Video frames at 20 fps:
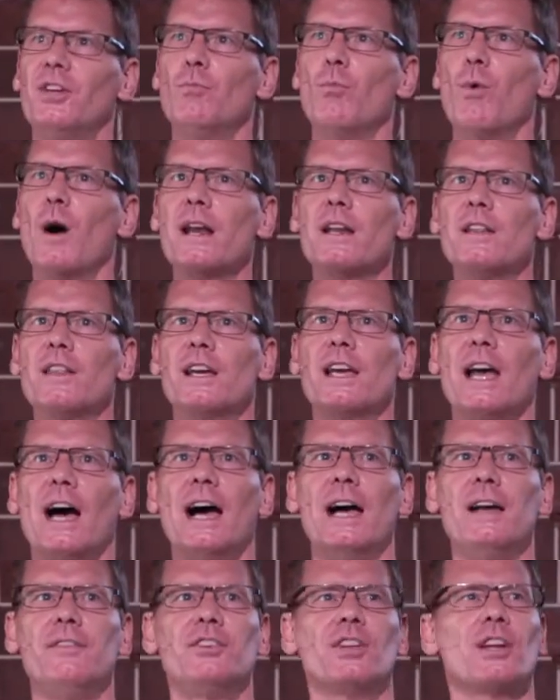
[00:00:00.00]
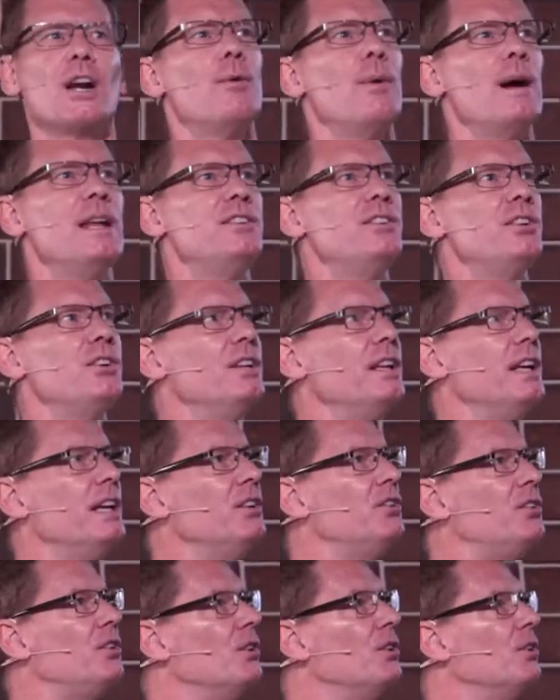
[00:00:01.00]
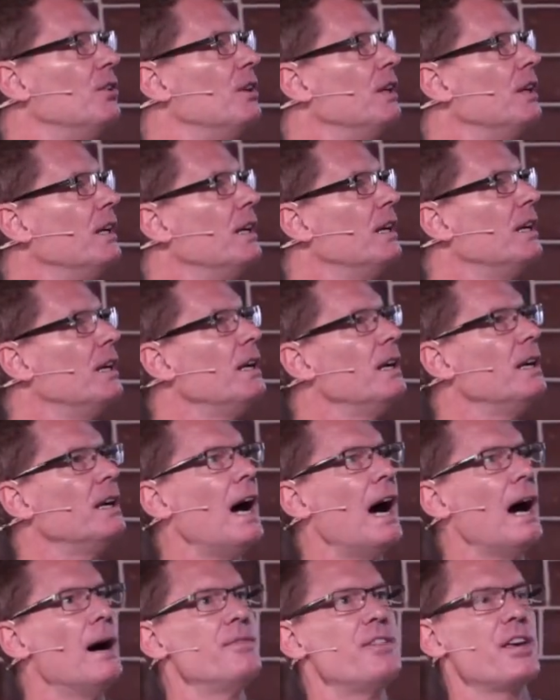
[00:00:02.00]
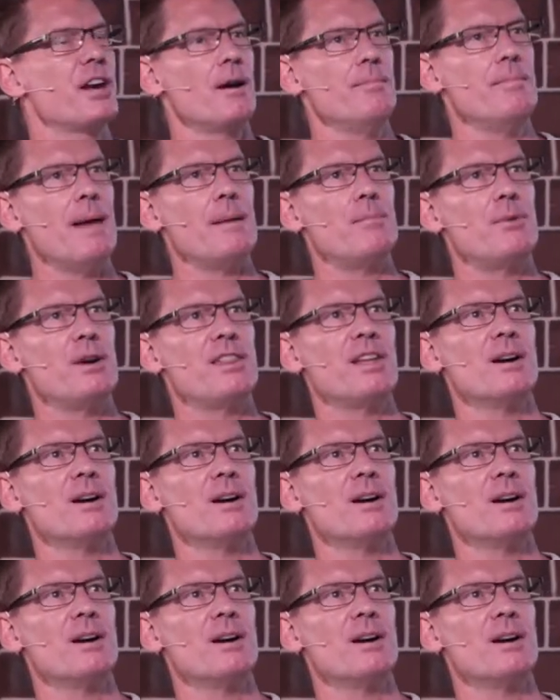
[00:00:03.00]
And one of the caves that I went that I met with